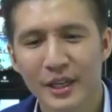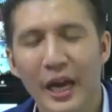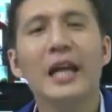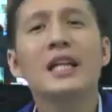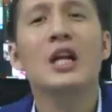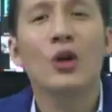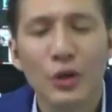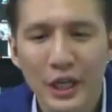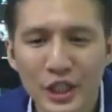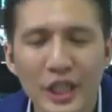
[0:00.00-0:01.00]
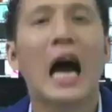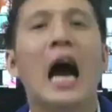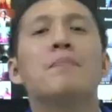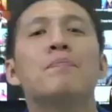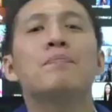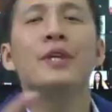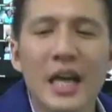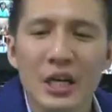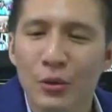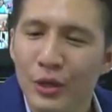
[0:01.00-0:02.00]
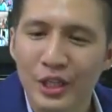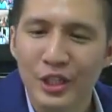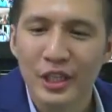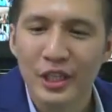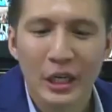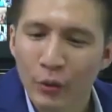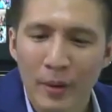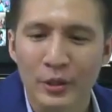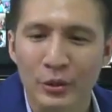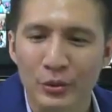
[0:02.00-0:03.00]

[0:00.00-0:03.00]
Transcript: Any location, a being a location and long amadu.